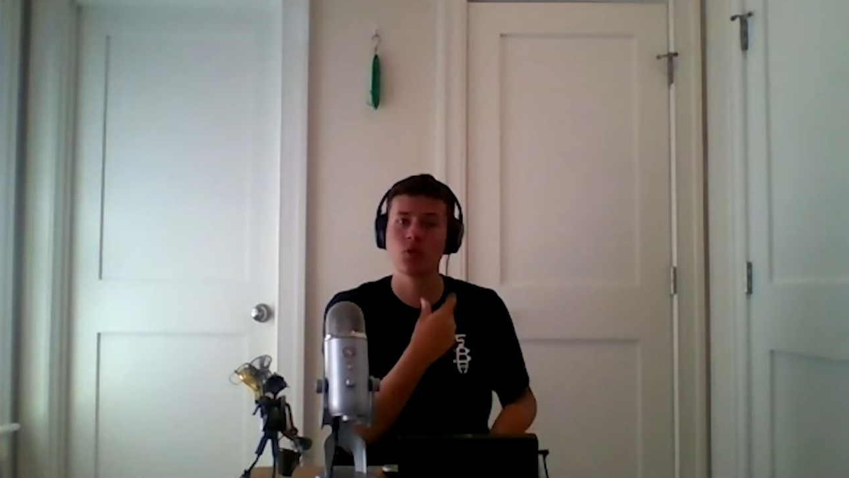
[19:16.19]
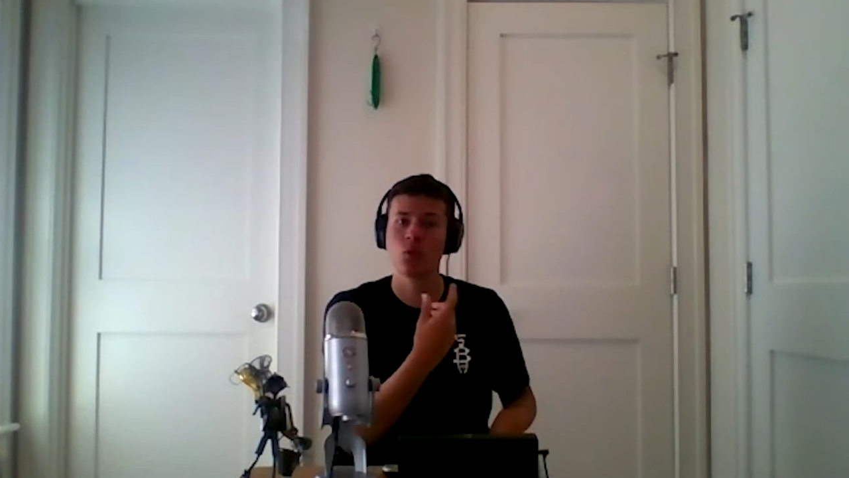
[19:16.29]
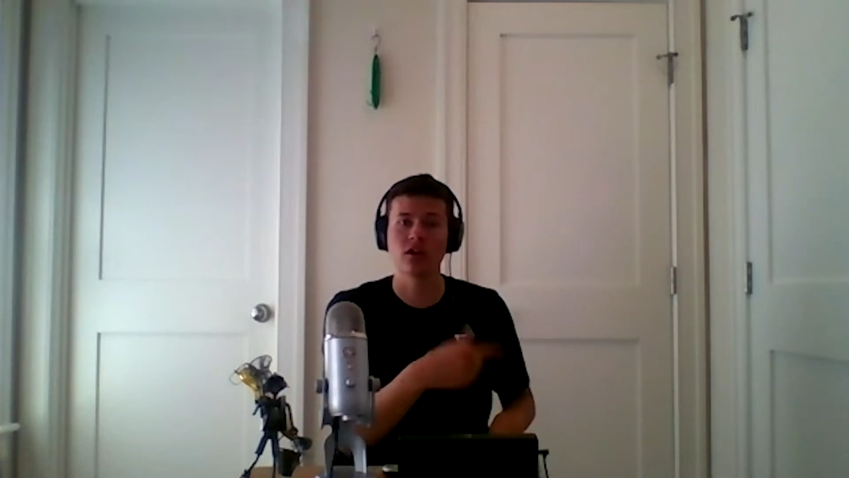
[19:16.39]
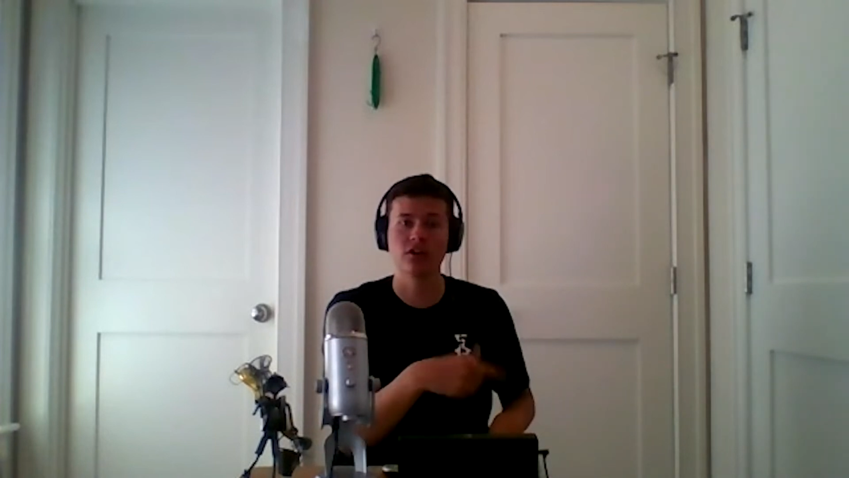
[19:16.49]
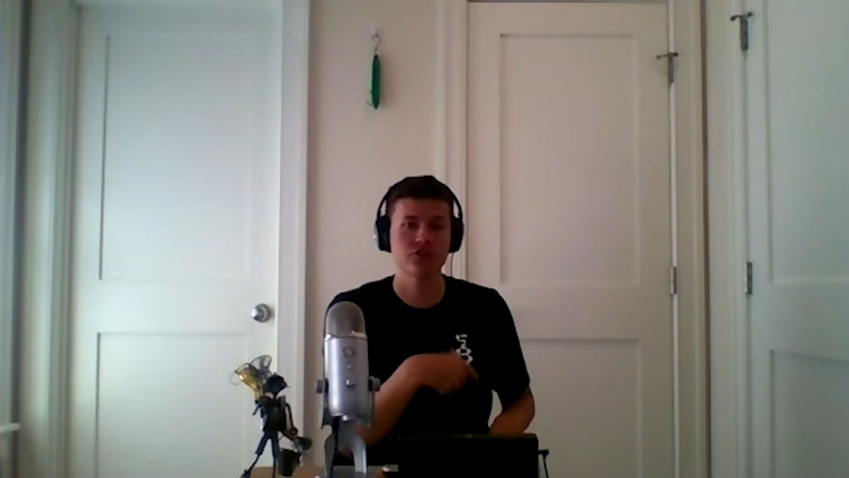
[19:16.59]
the
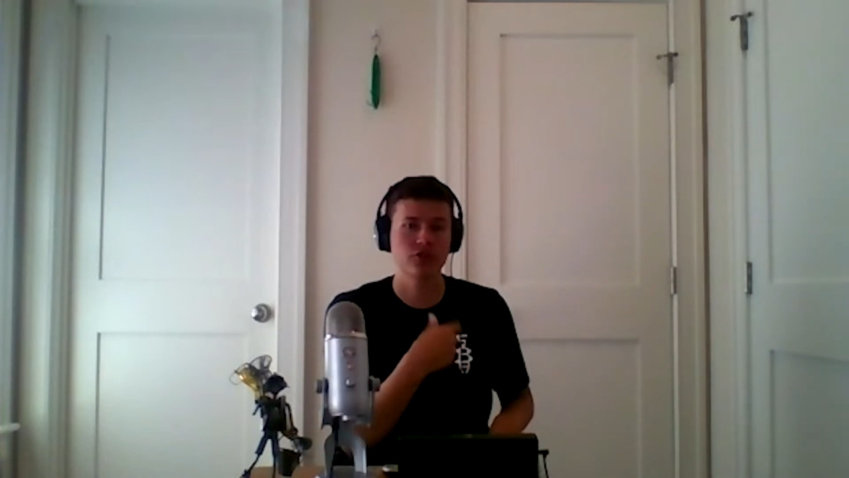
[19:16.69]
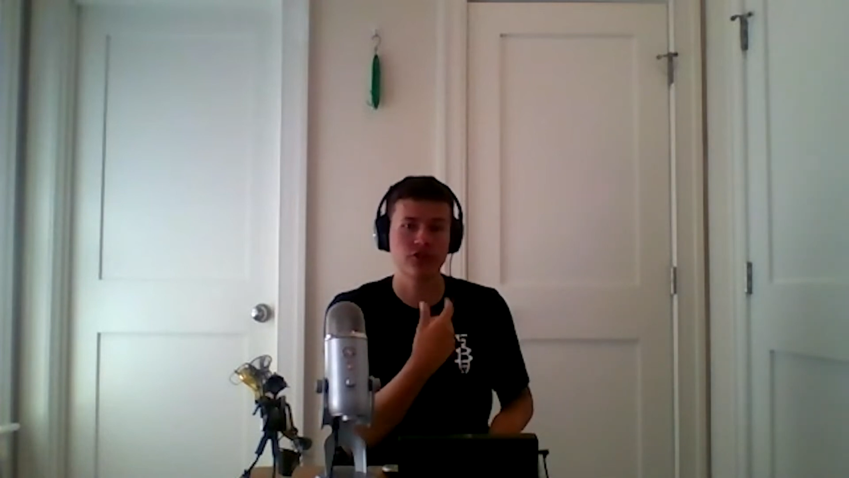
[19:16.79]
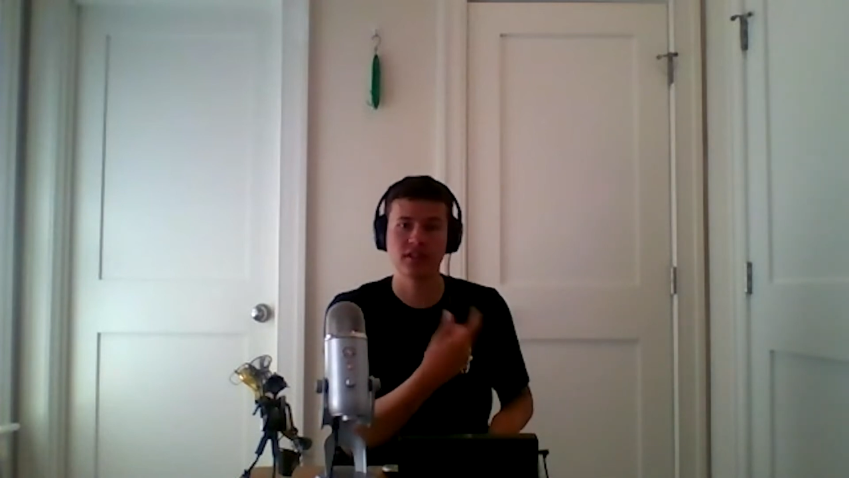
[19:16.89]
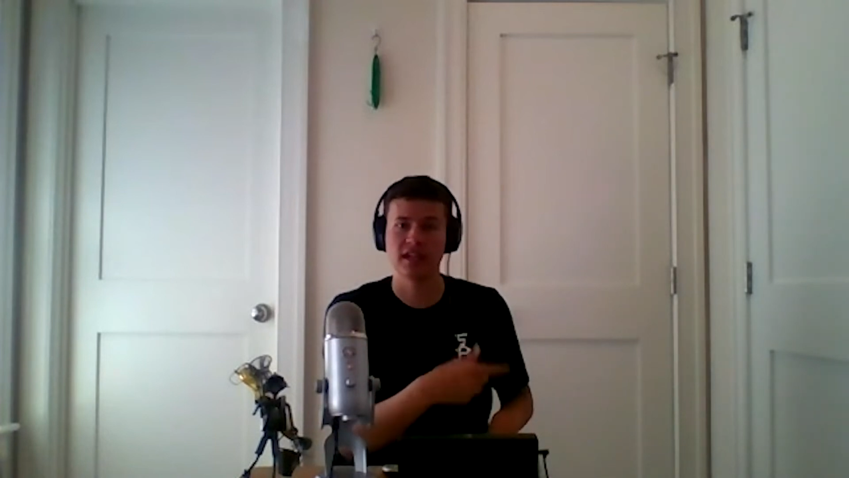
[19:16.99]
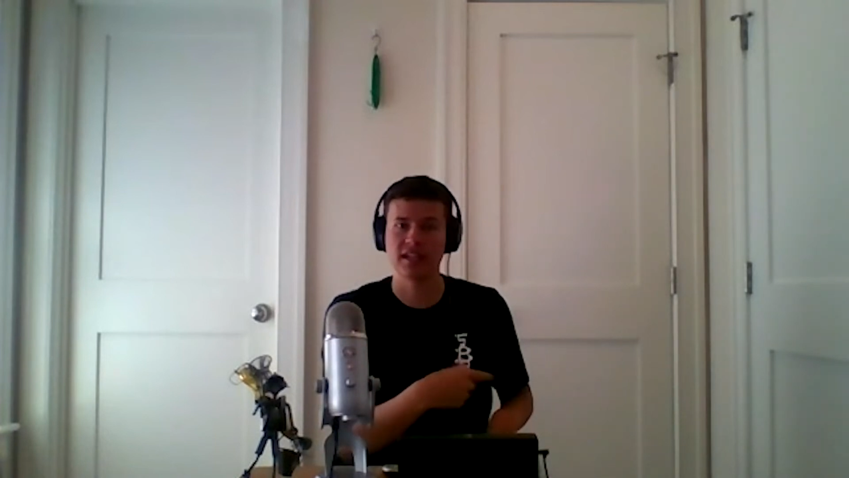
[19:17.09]
water
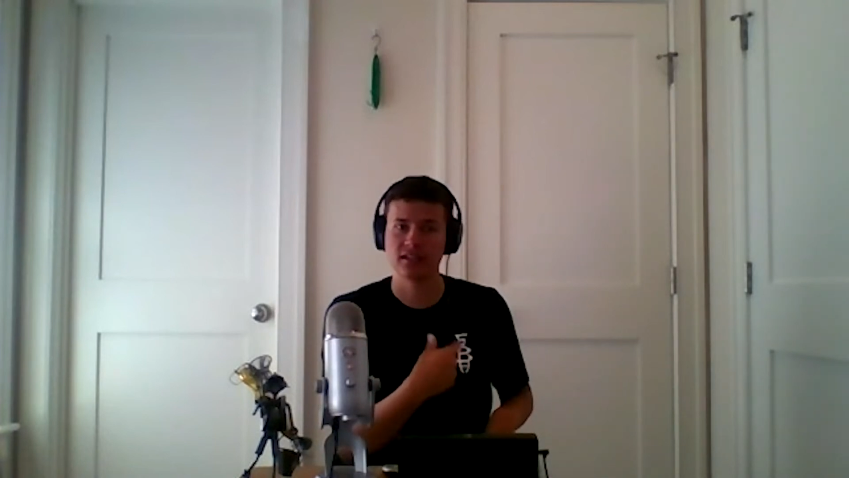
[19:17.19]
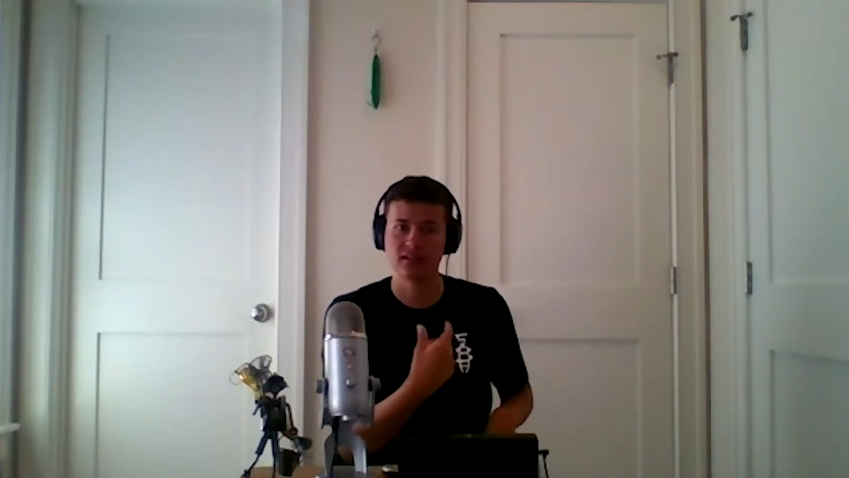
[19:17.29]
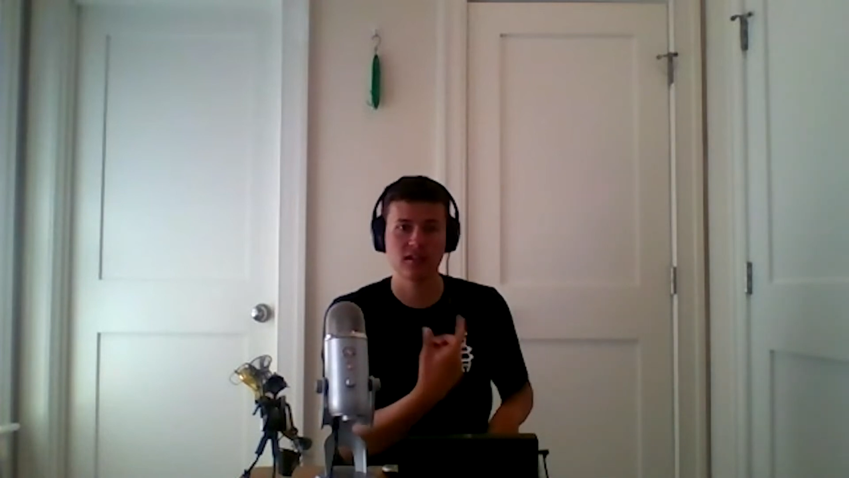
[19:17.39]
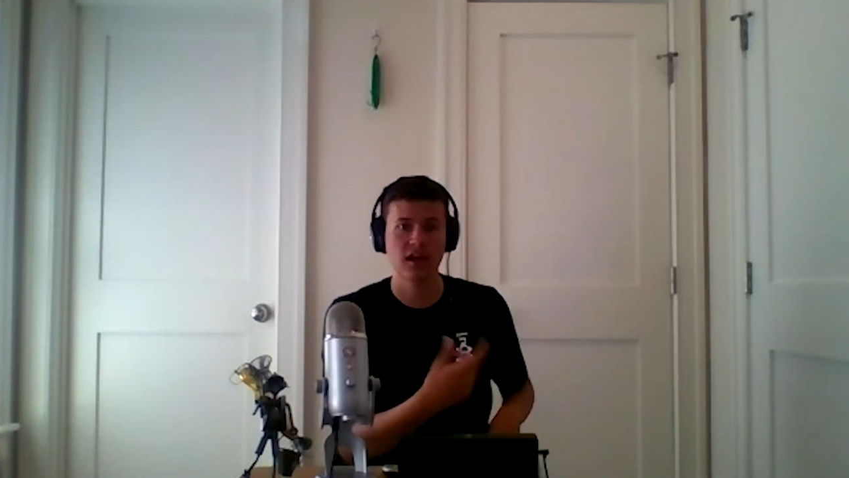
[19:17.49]
circulating.